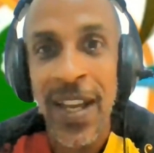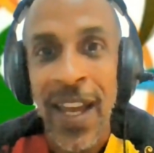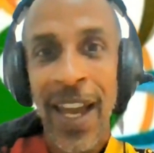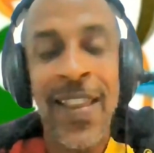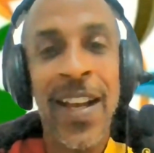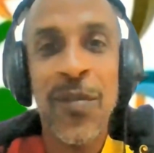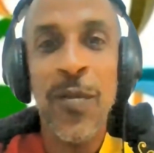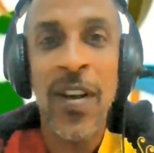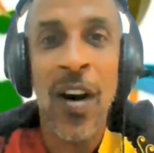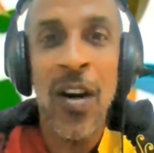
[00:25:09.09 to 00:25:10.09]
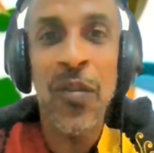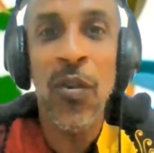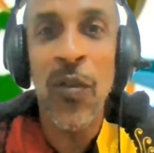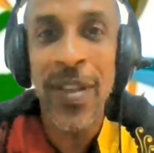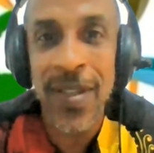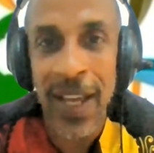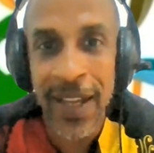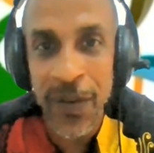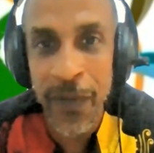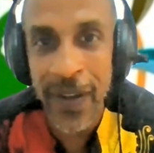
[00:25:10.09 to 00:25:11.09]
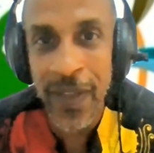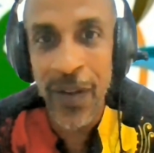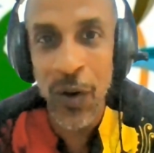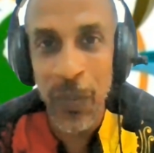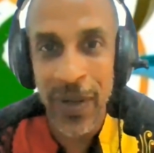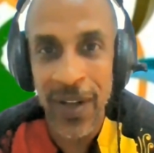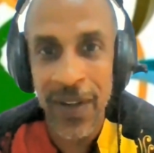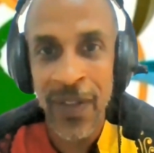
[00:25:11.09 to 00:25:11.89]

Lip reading: and as we all know, this land of Ethiopia.